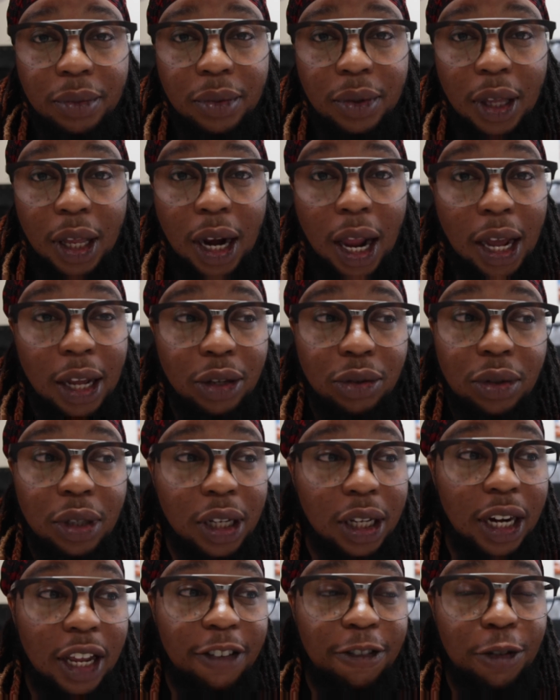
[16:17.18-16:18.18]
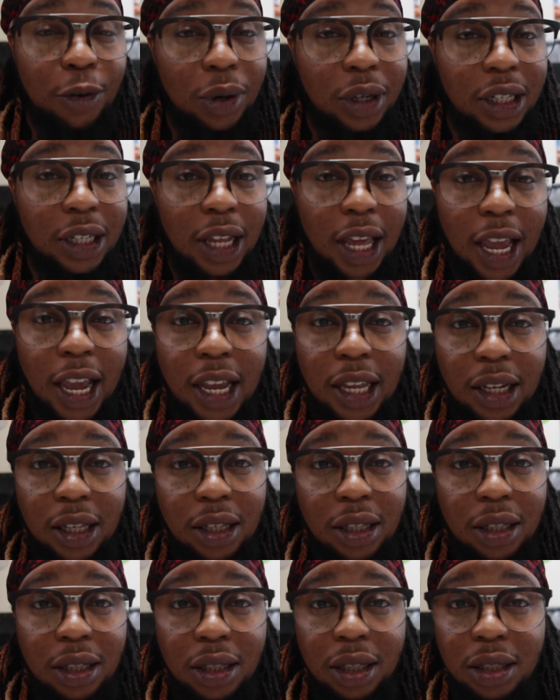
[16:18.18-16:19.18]
And you looking at 40 to
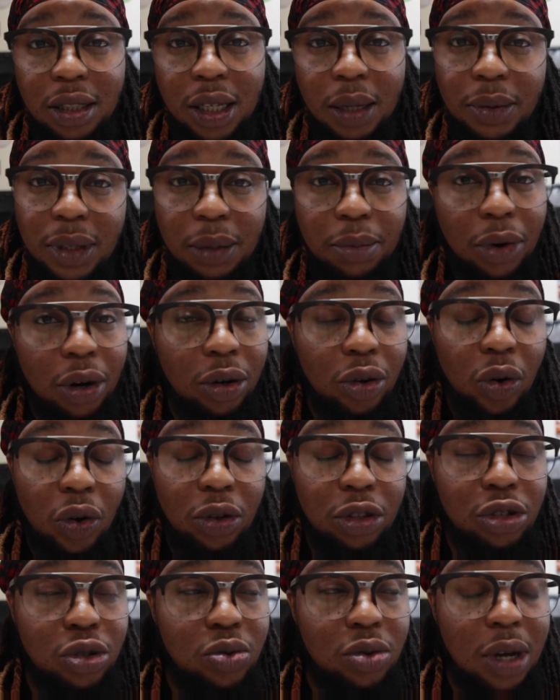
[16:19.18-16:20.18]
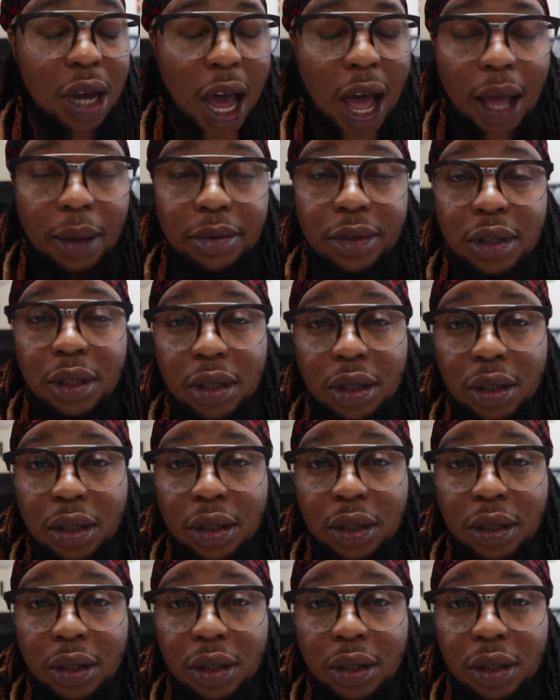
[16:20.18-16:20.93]
80, attempted murder on 2 cops.